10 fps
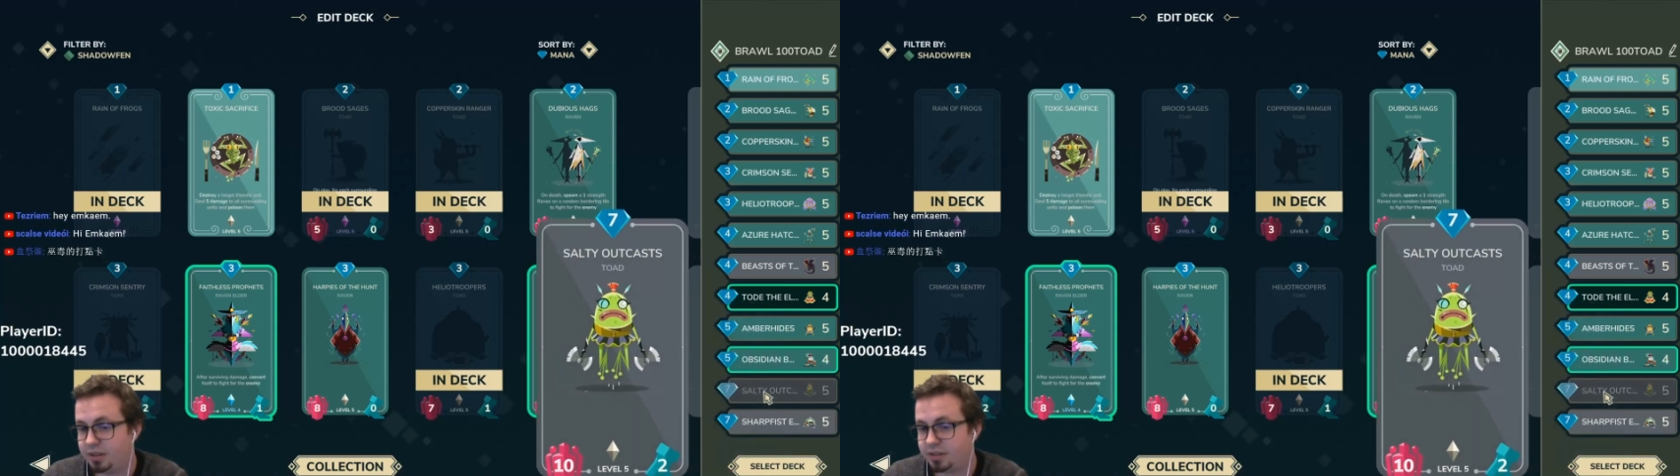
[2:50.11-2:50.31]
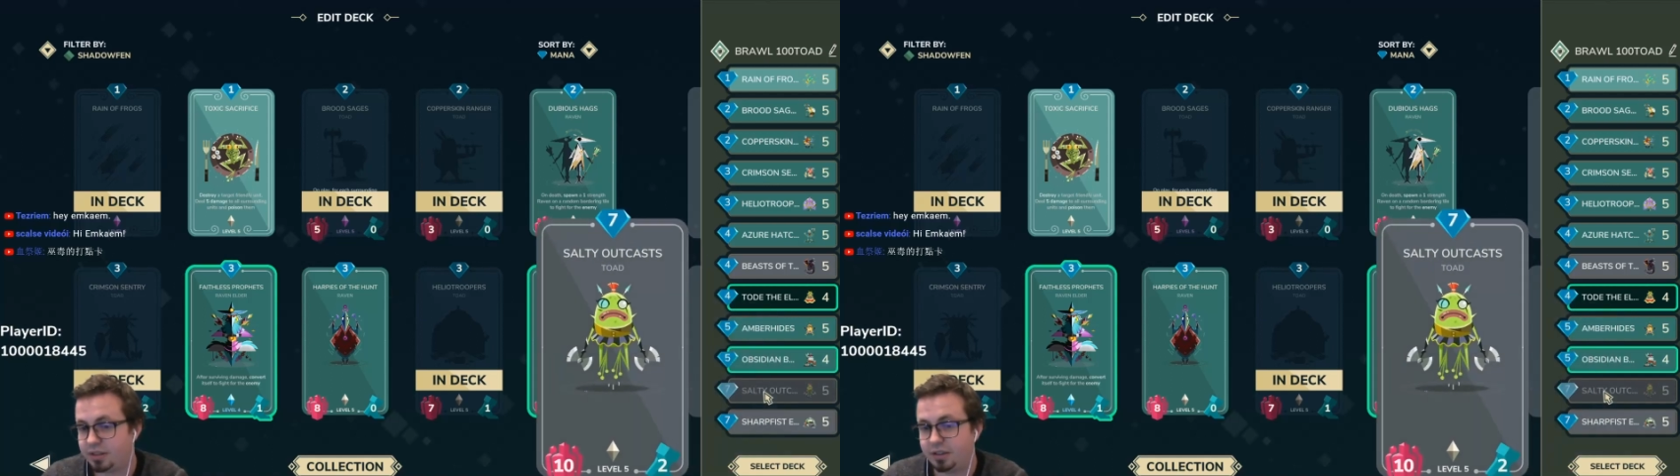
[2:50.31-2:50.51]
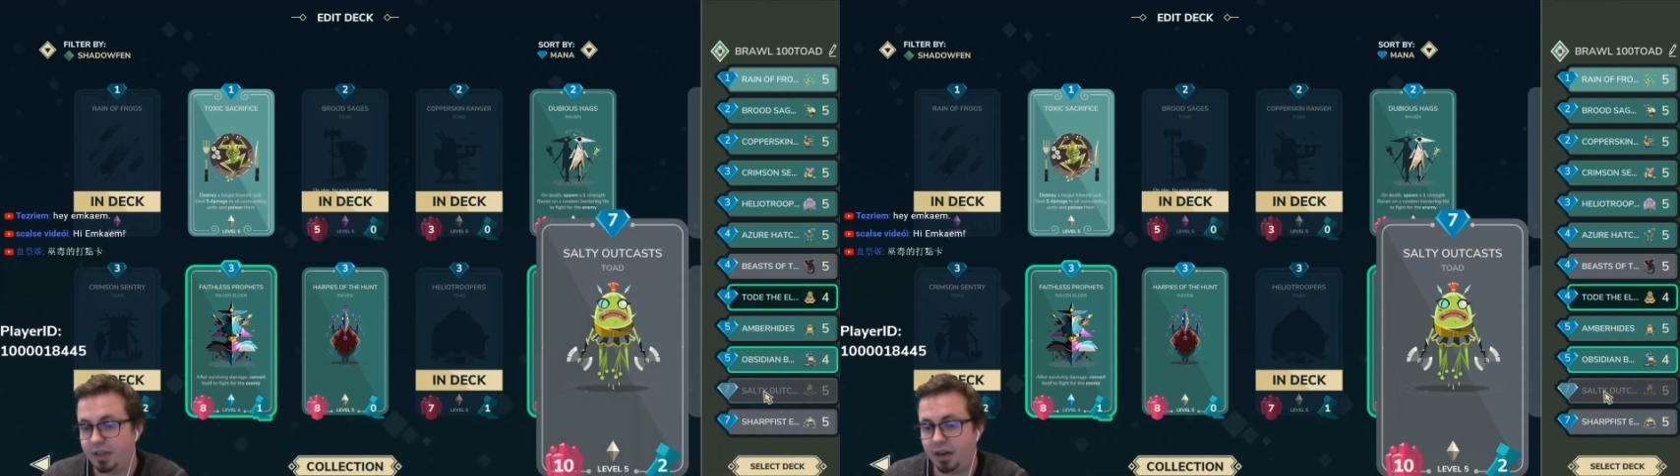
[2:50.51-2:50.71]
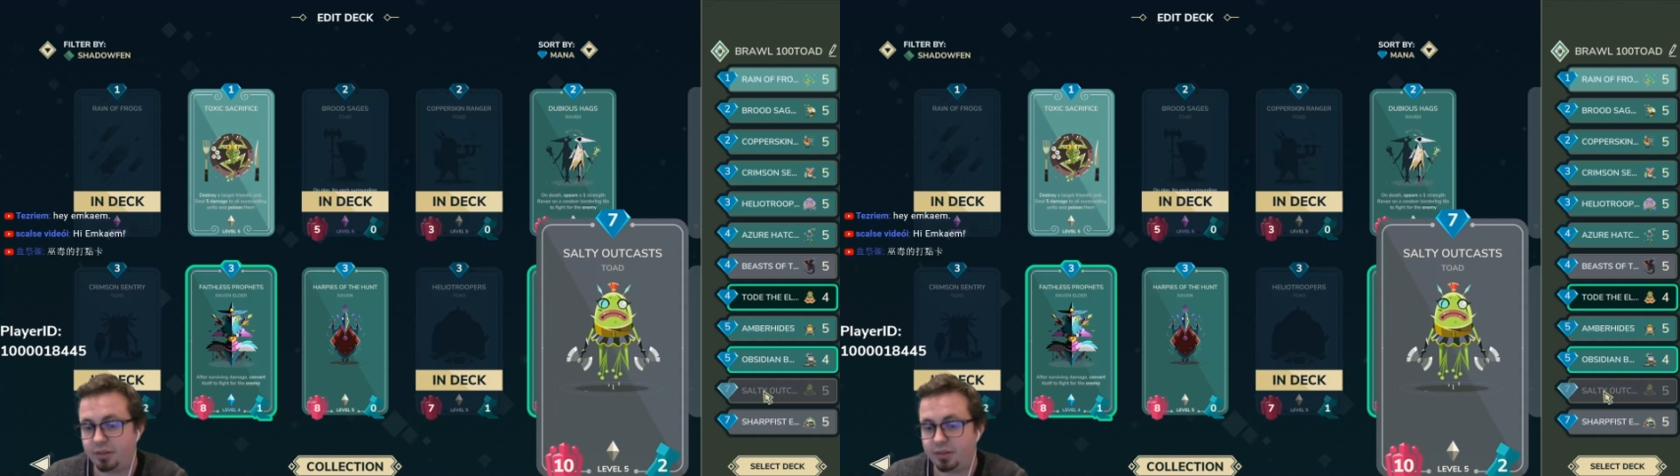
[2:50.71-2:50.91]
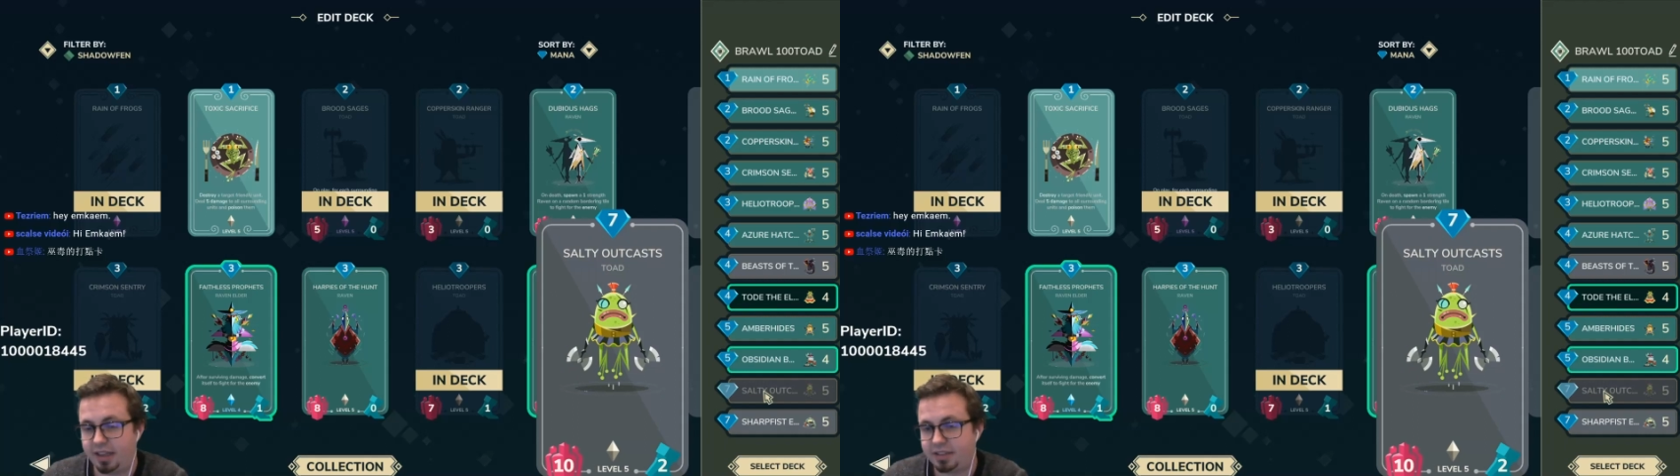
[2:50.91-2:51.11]
Salty
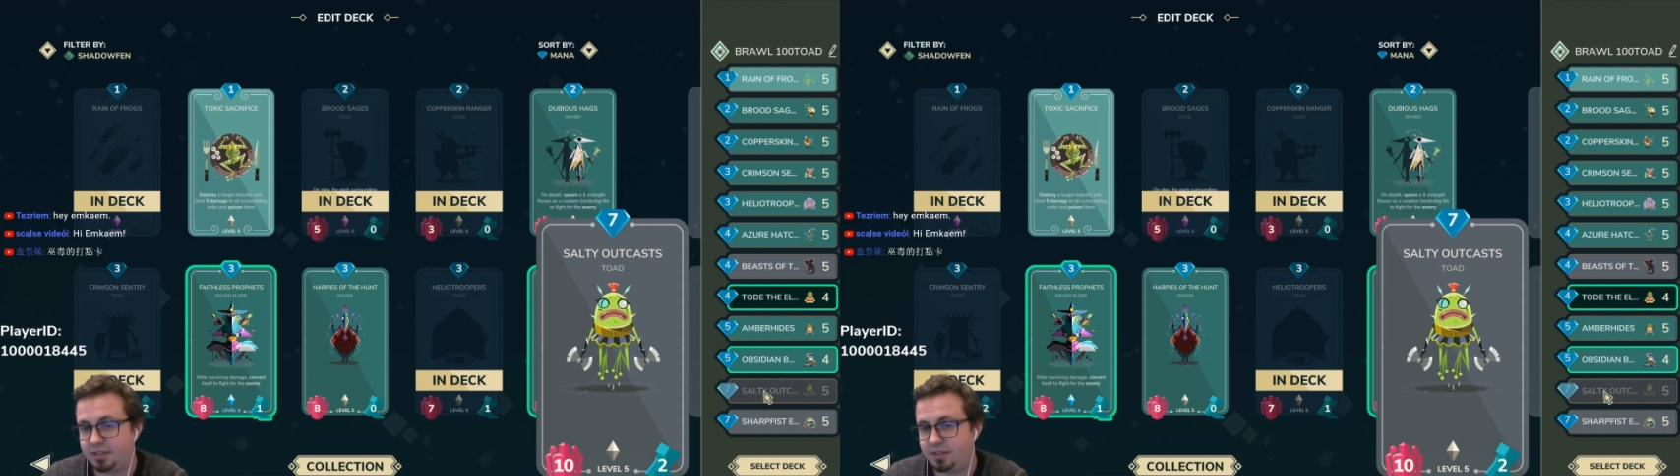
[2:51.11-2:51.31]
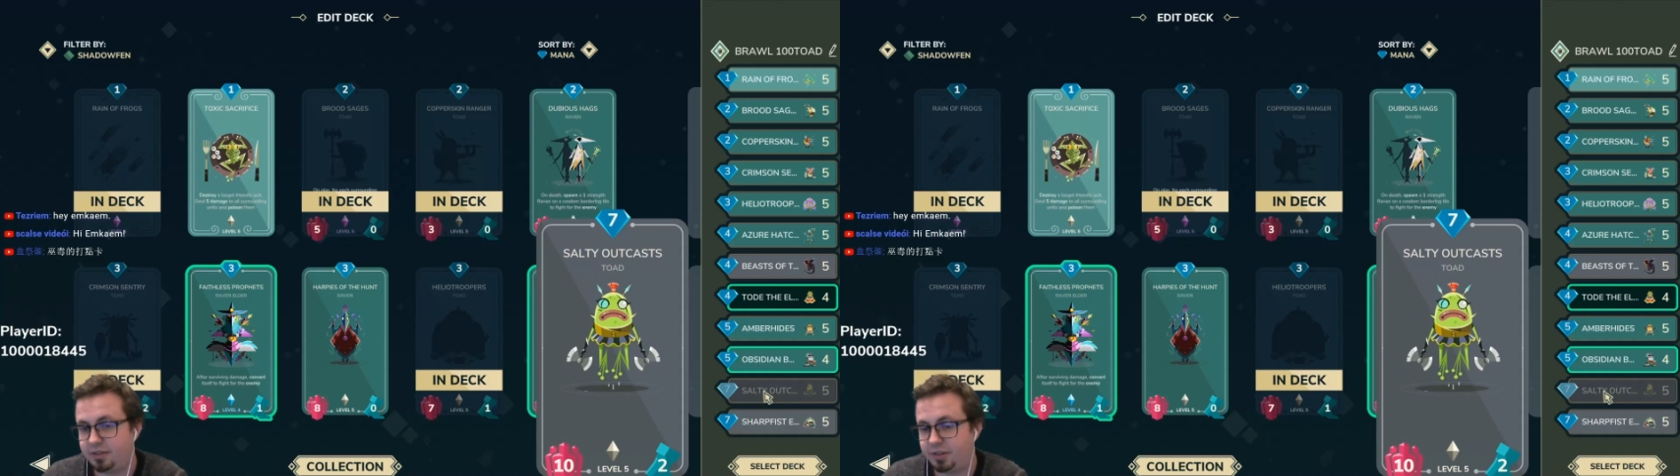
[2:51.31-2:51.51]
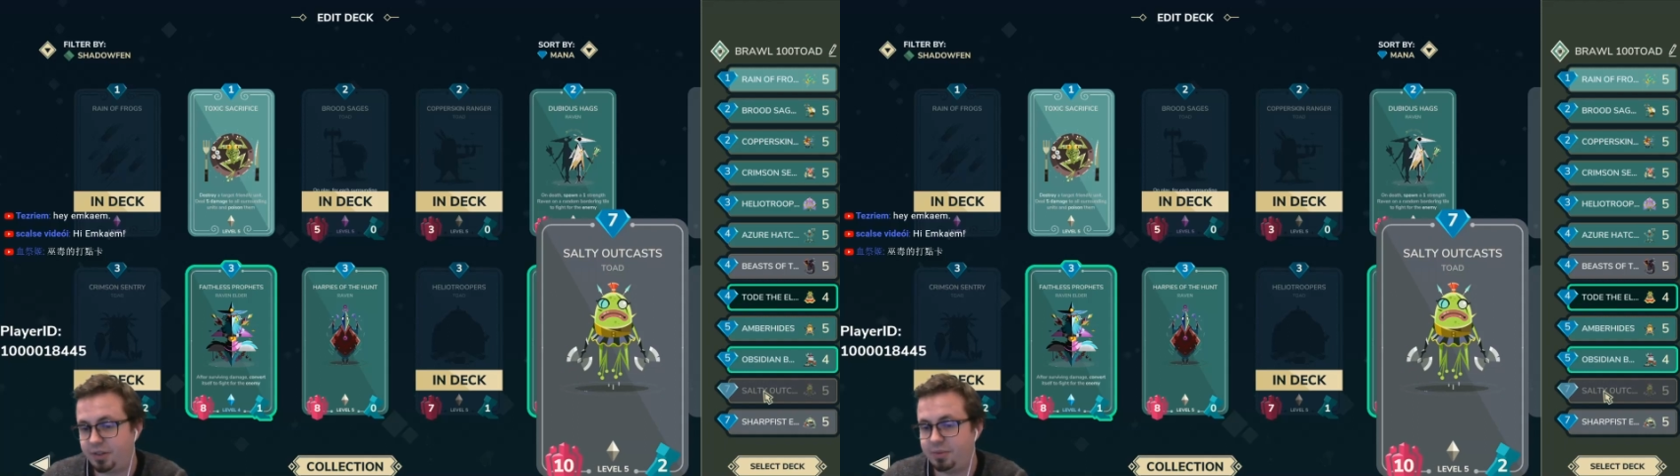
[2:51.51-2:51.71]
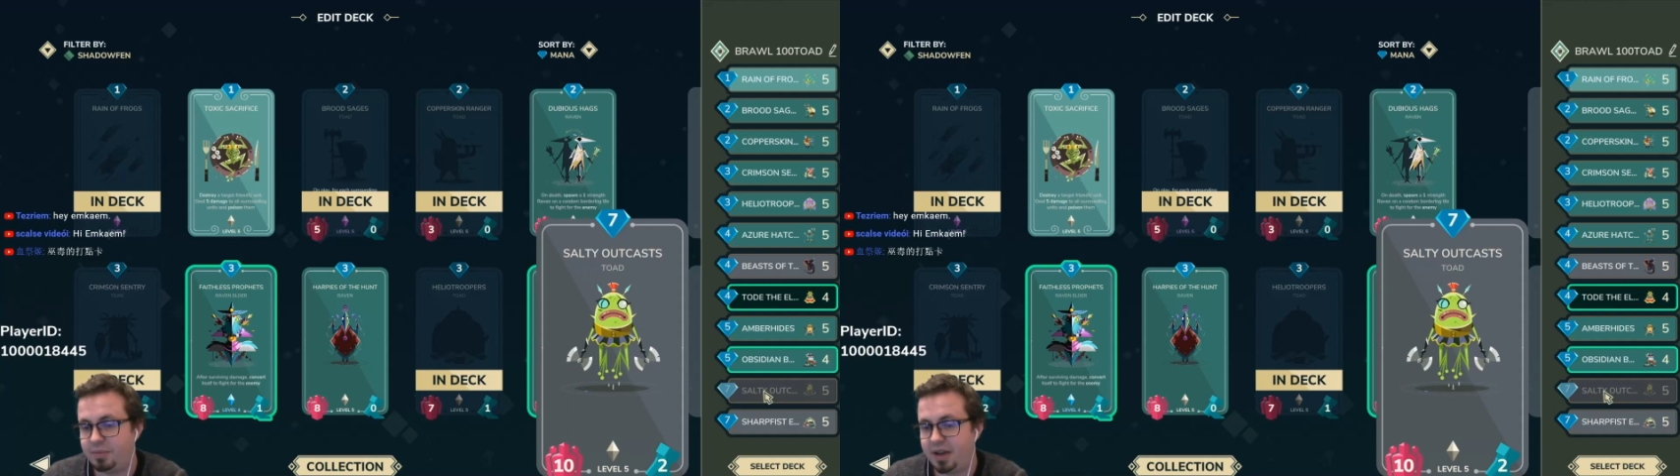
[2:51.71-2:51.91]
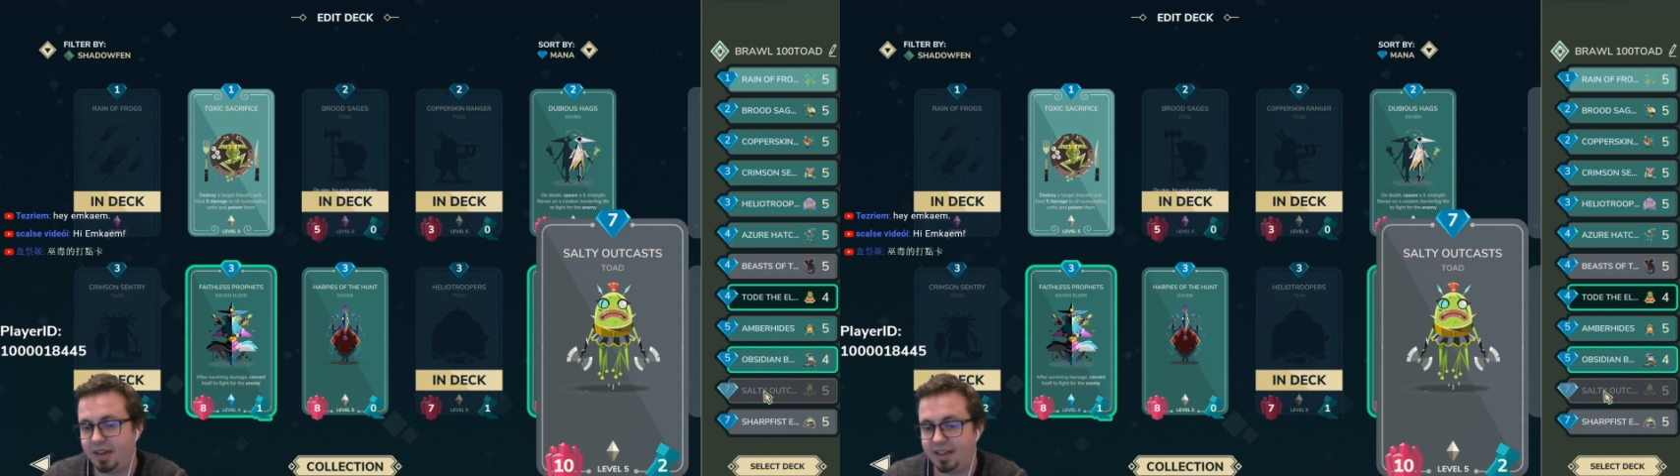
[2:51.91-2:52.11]
Outcast for 2
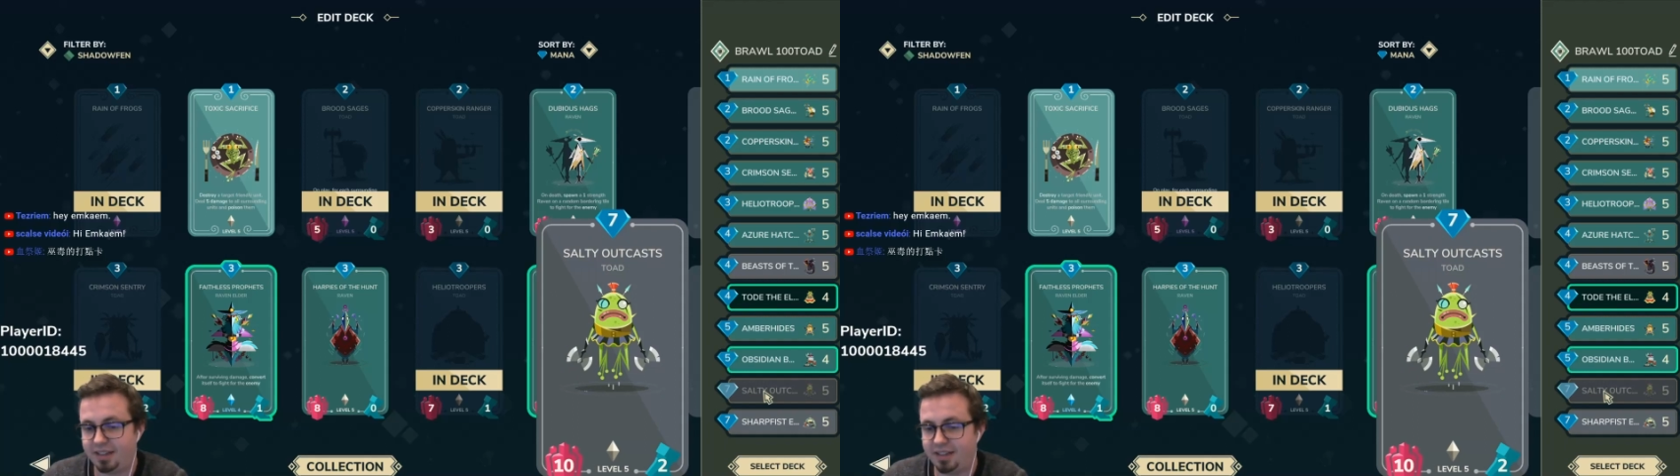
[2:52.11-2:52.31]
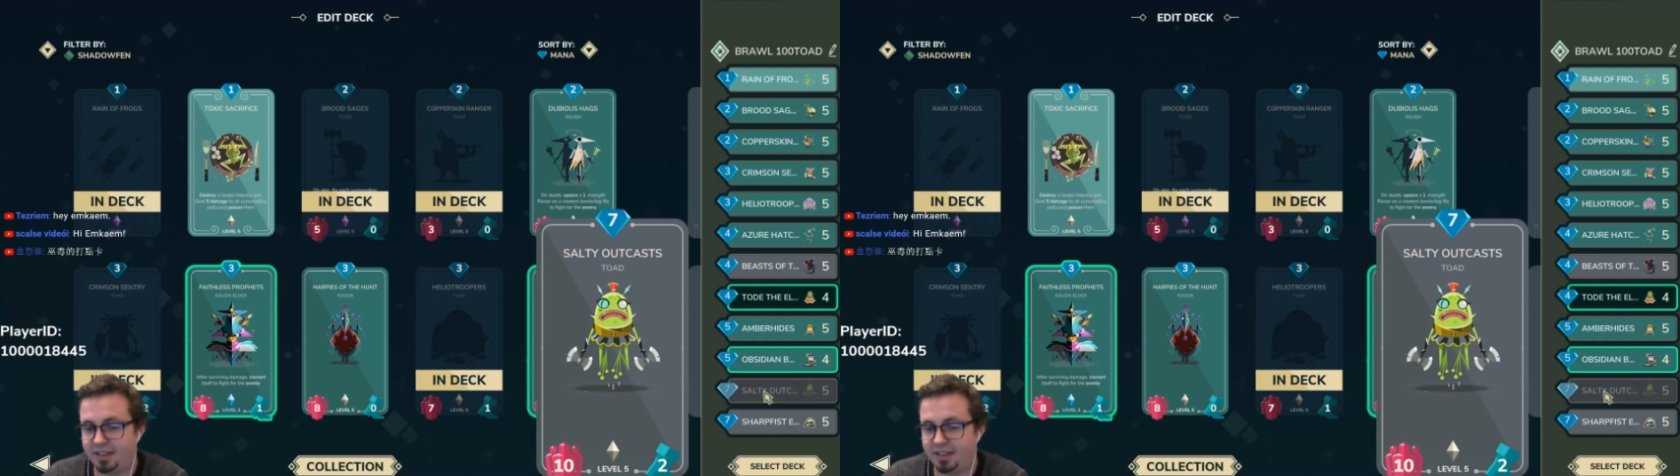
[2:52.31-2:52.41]
mana.